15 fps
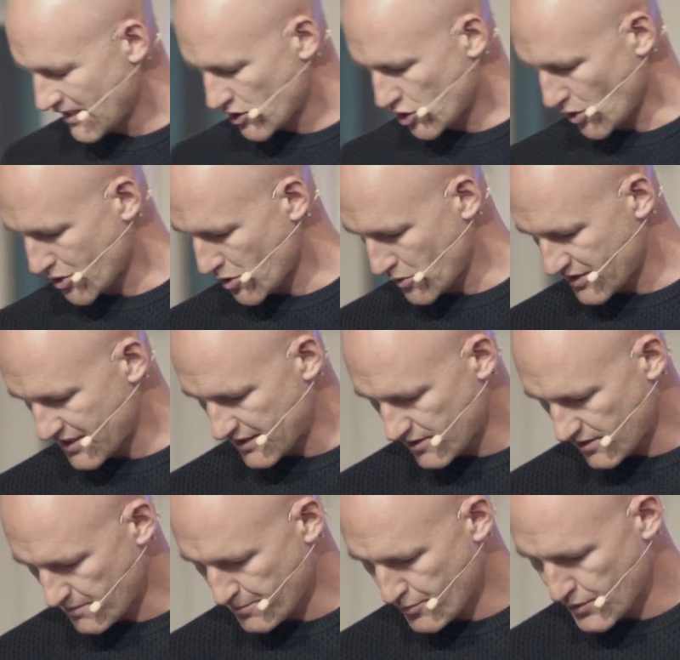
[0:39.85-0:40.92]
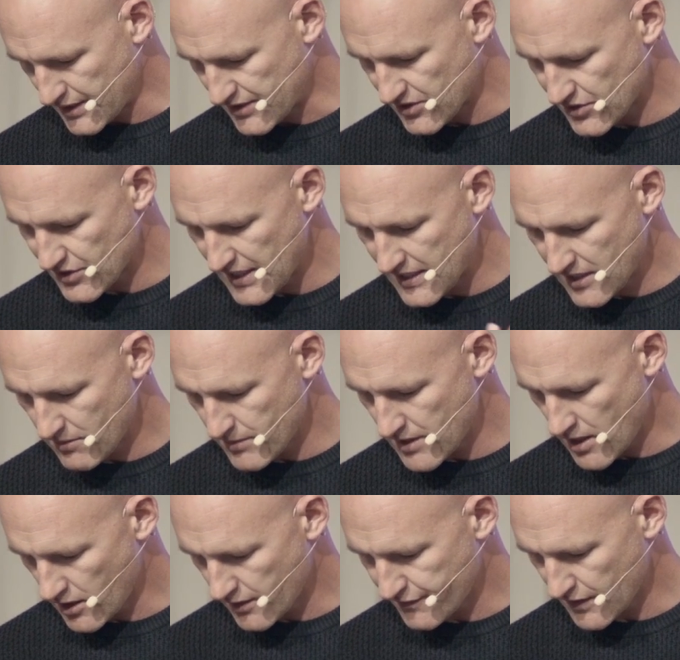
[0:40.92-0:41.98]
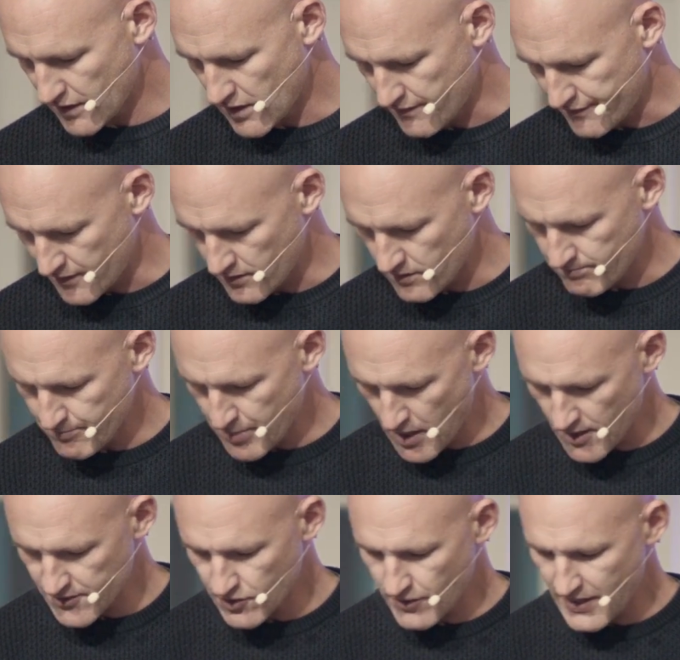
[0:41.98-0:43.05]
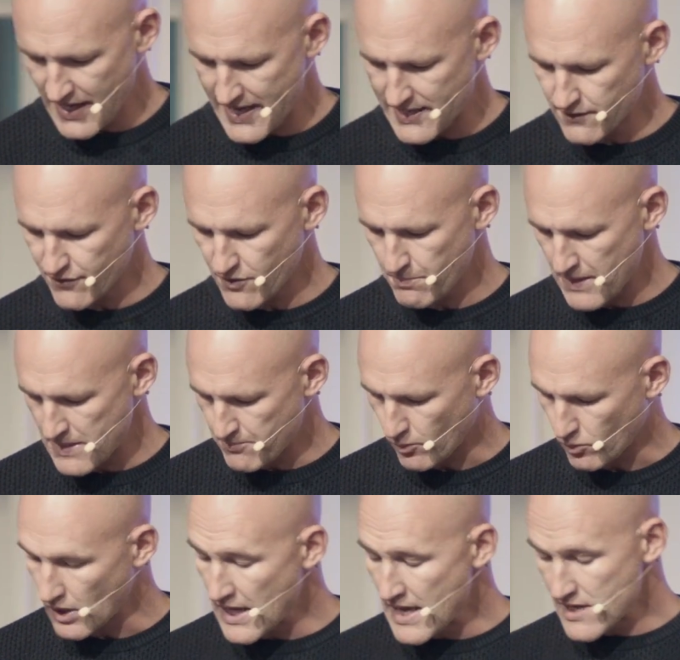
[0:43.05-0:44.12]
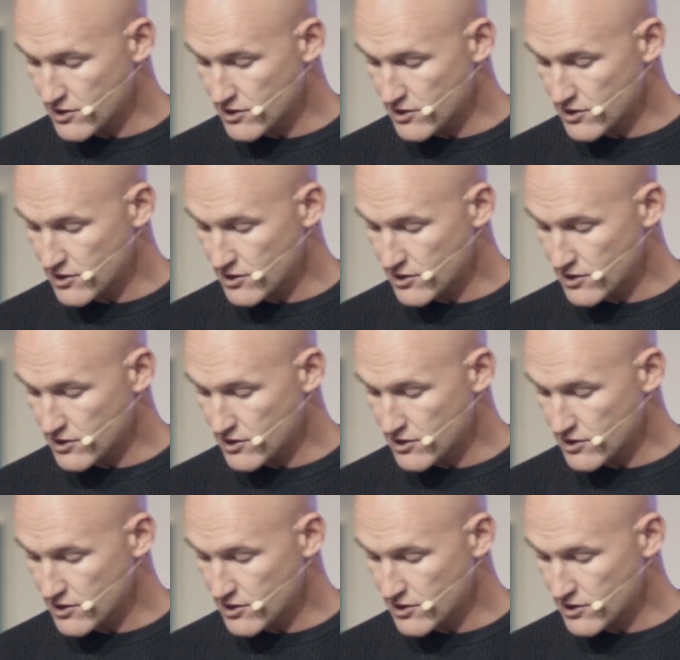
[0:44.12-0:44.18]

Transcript: Joshua said to the priests, take up the ark of the covenant and pass on ahead of the people.